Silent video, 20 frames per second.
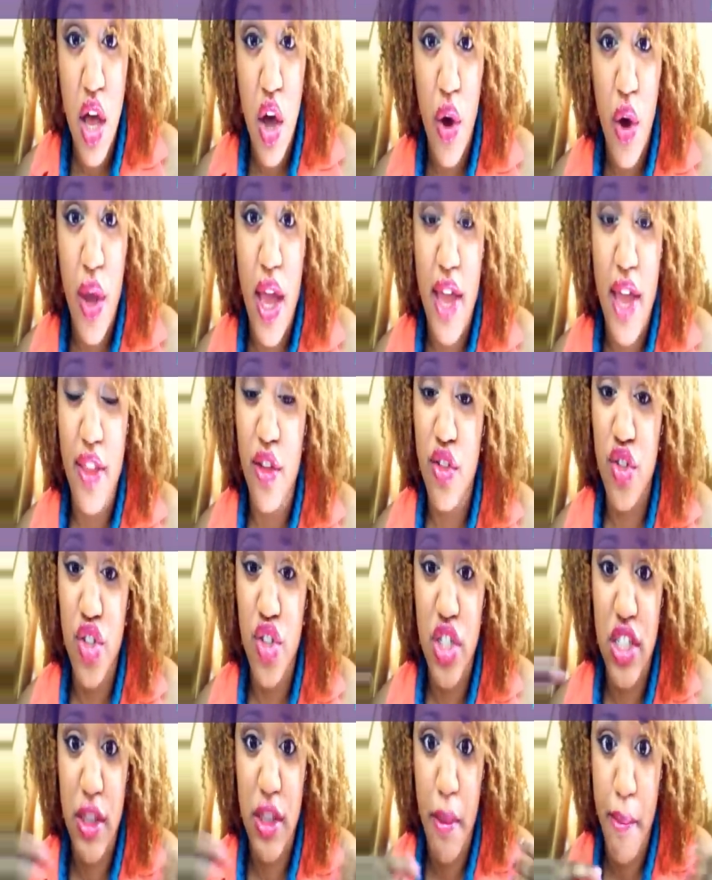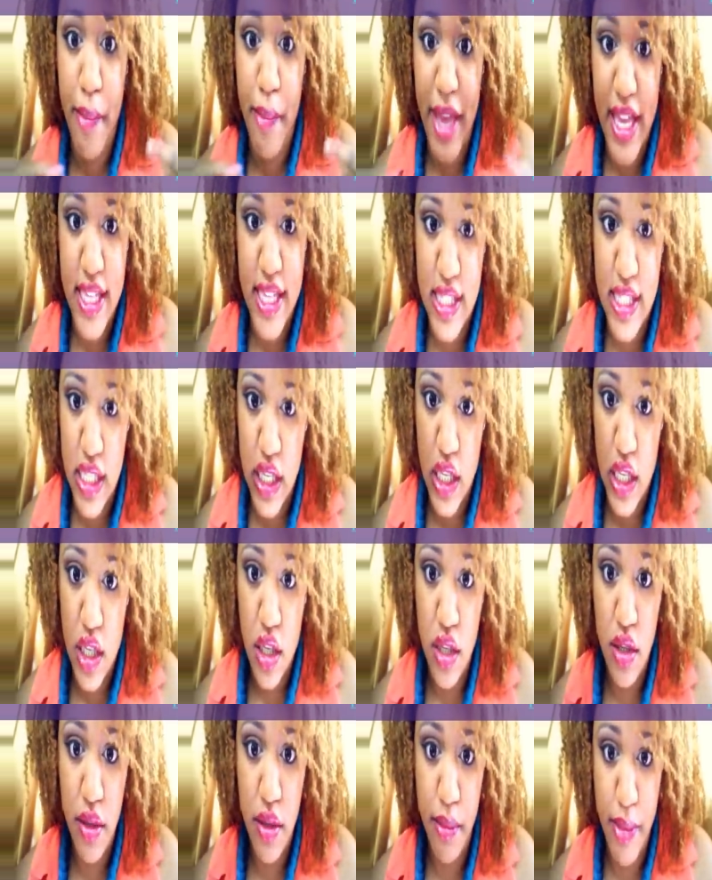Okay, those are just some basic
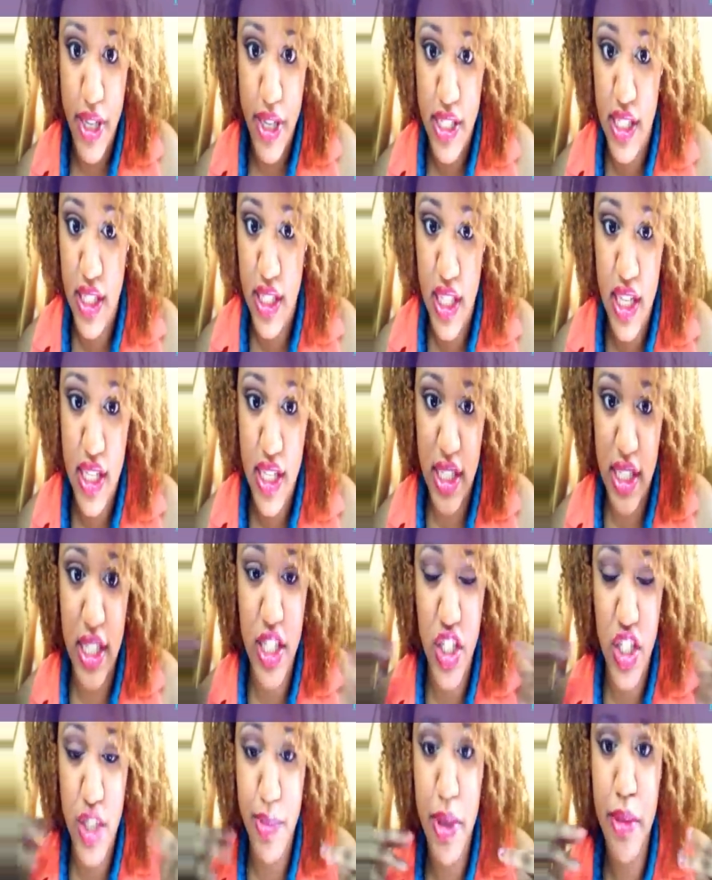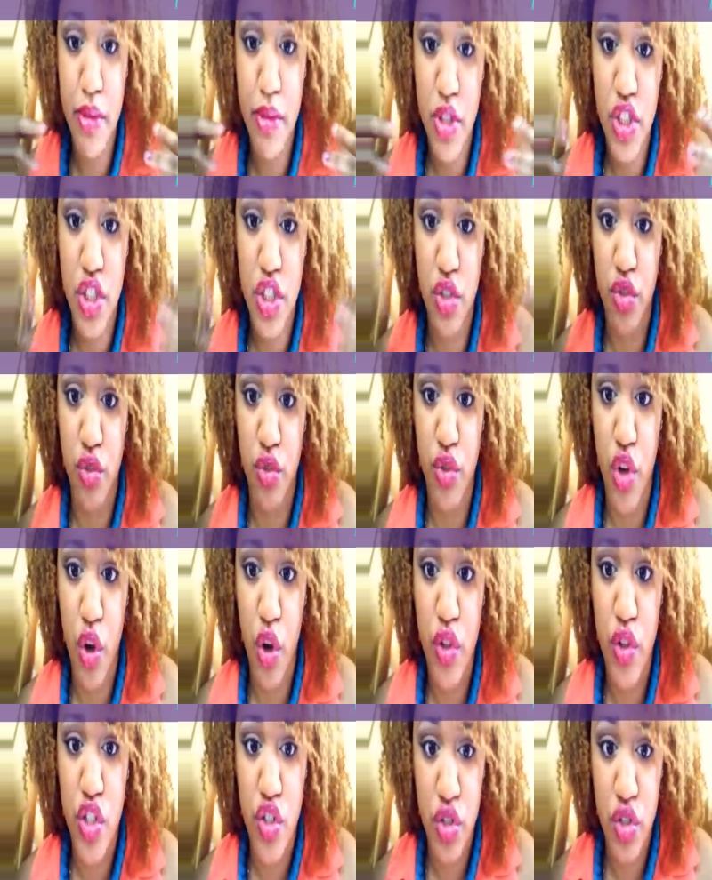things. And then people in general
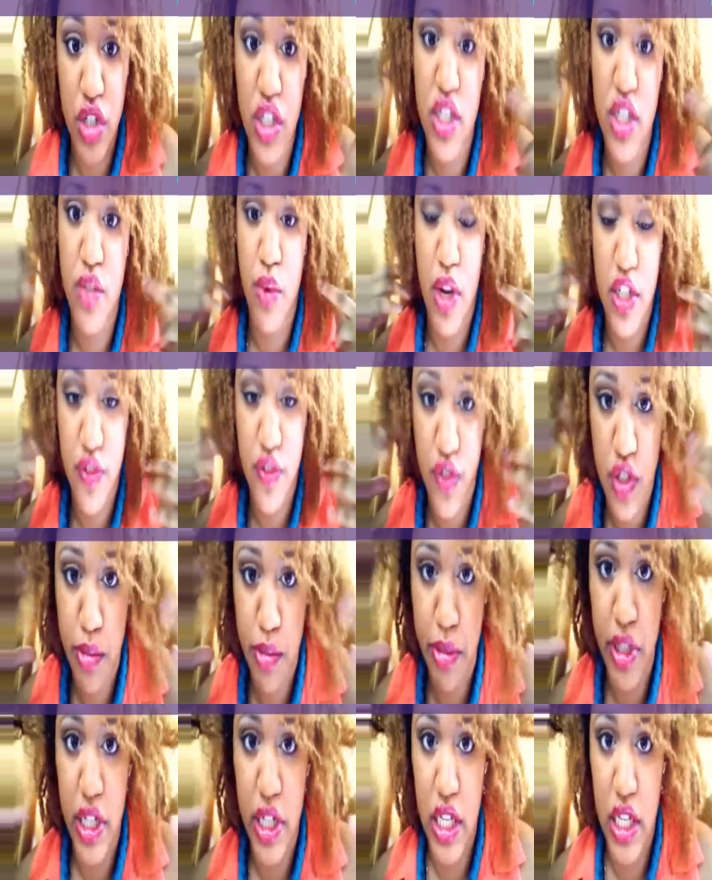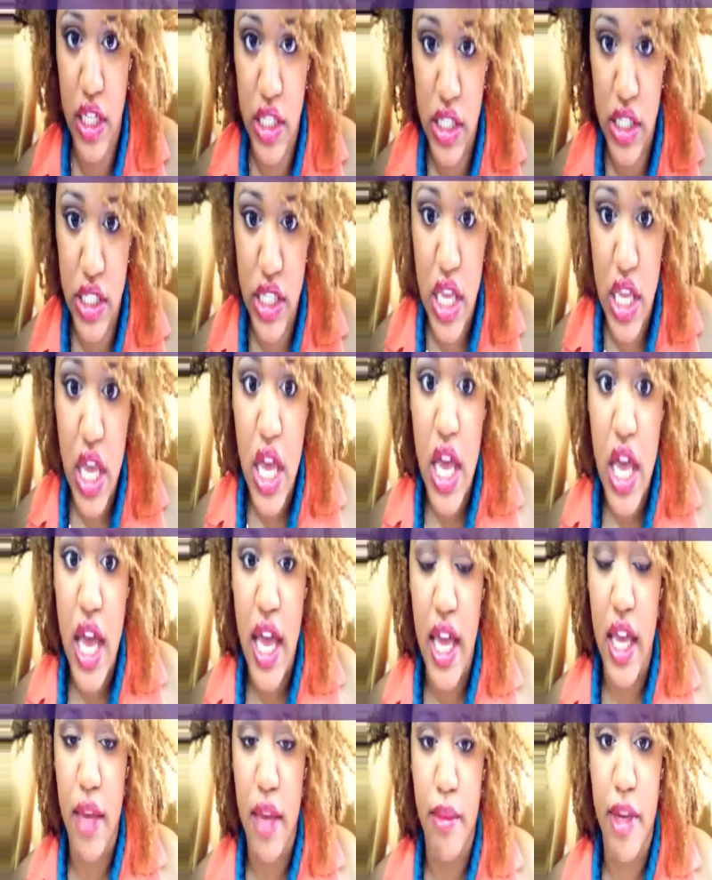know that you need to watch for split ends
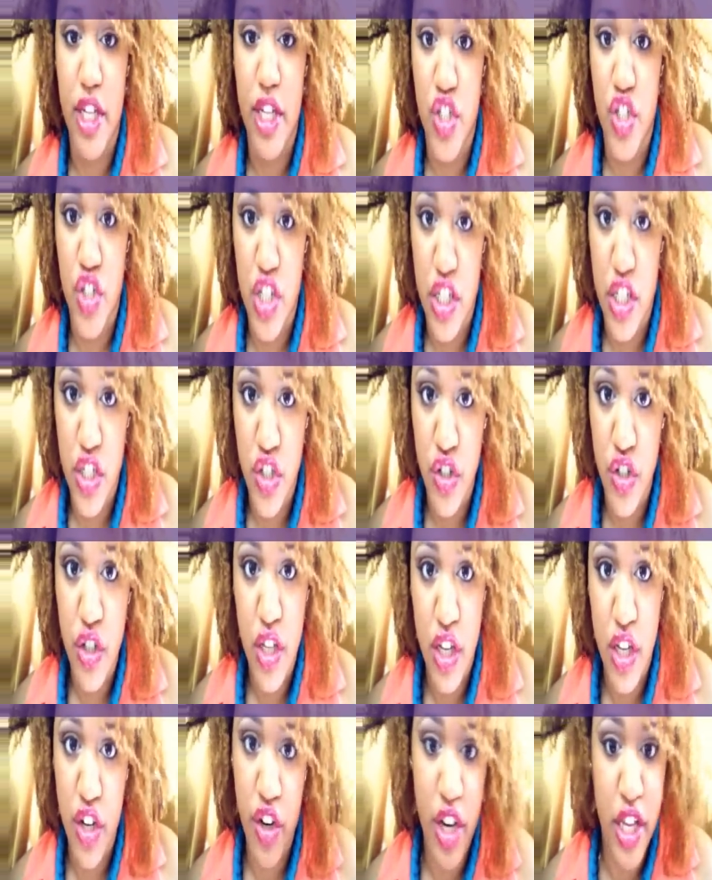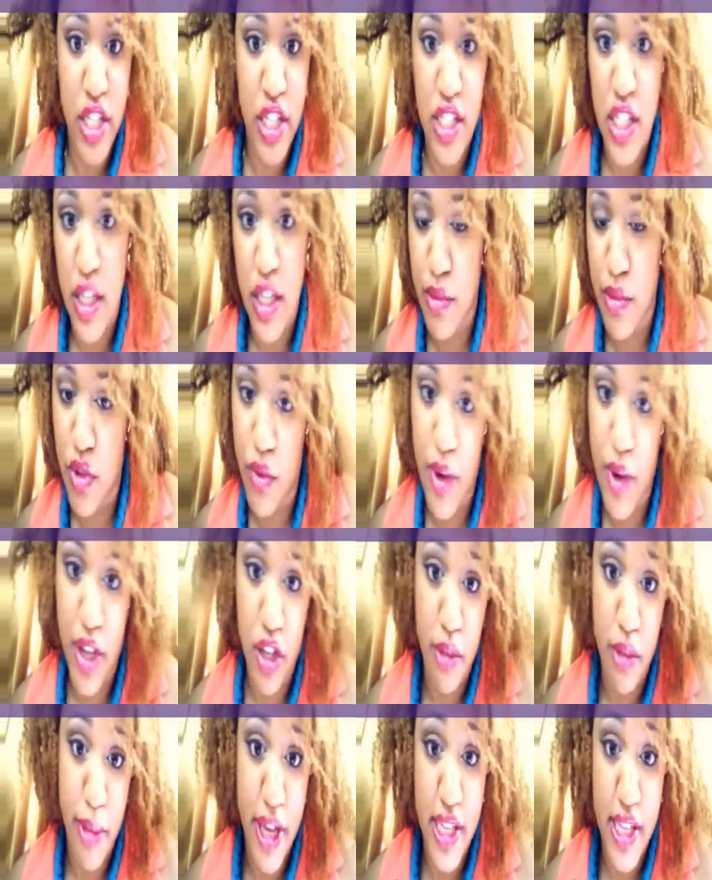and make sure you getting your ends clipped on a
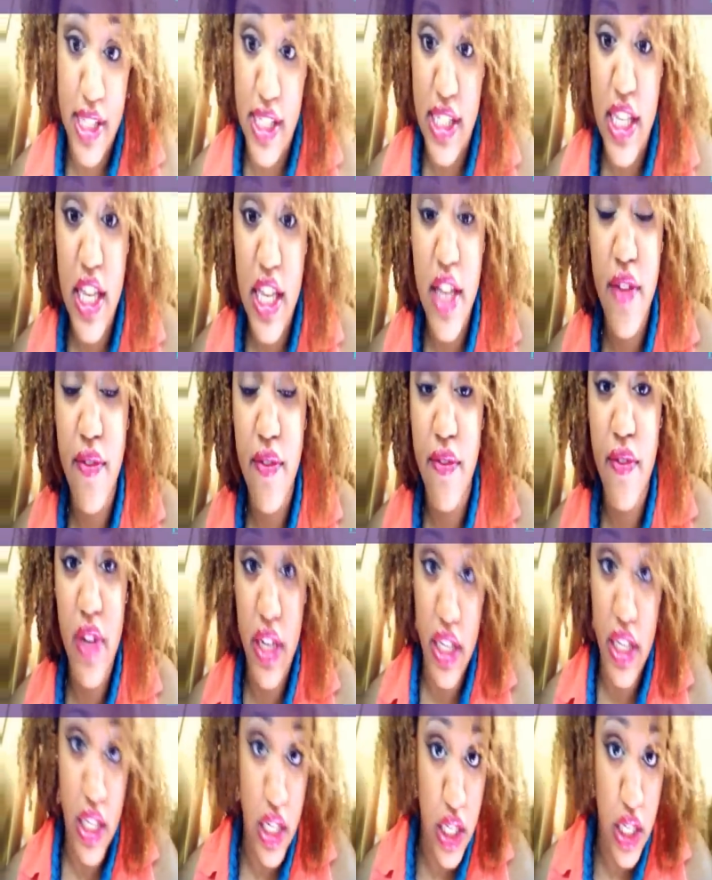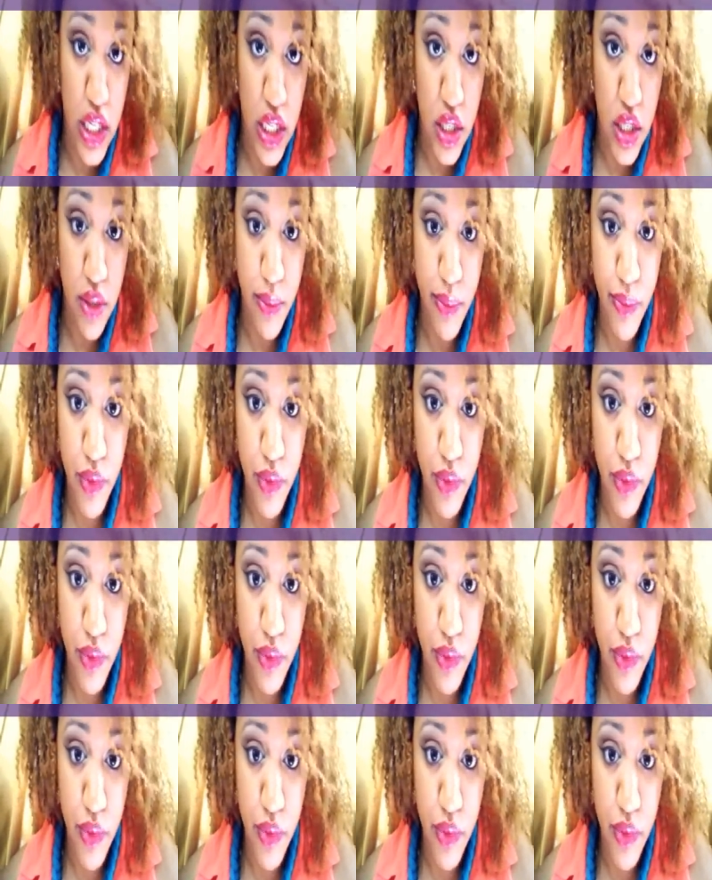regular basis if needed.